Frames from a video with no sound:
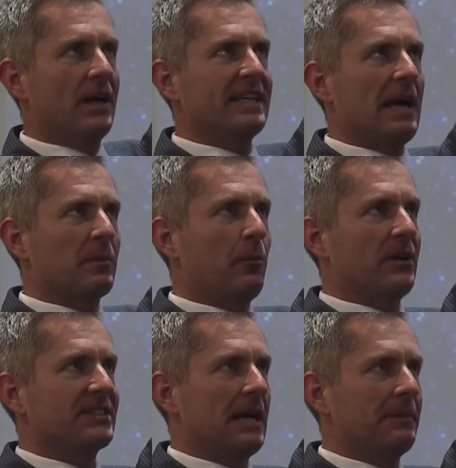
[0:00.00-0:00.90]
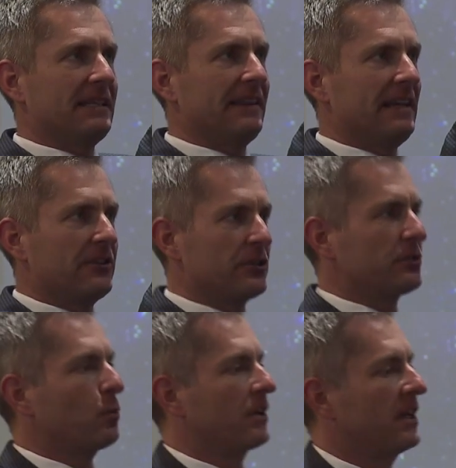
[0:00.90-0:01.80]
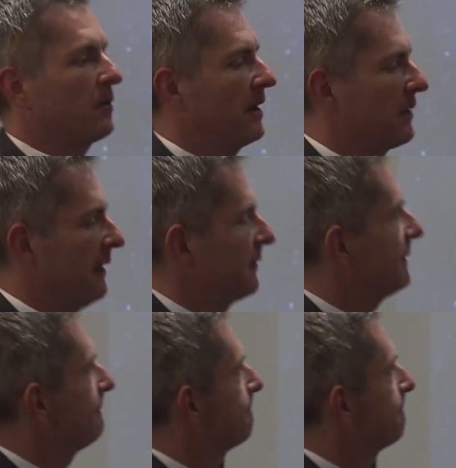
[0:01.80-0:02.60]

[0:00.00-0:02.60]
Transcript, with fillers: one camera points up and then the others work their way around,